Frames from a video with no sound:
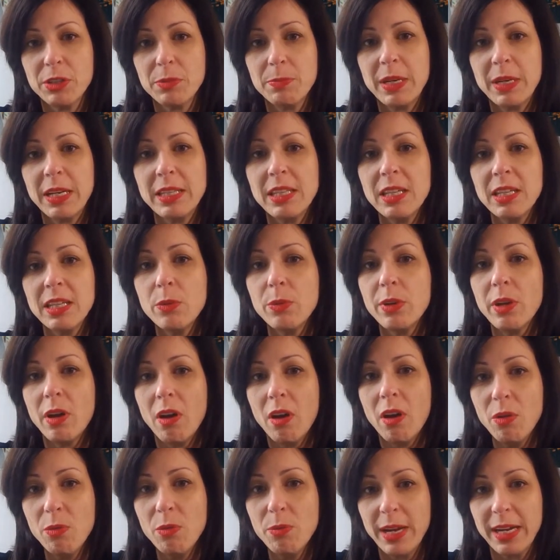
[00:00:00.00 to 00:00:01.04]
But I think we
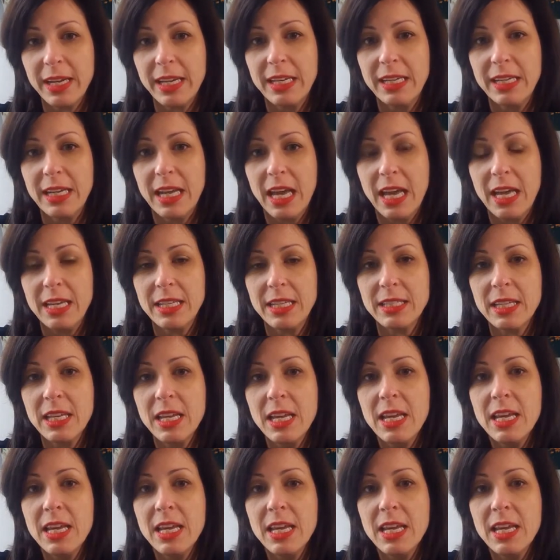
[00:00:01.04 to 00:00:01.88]
all recognize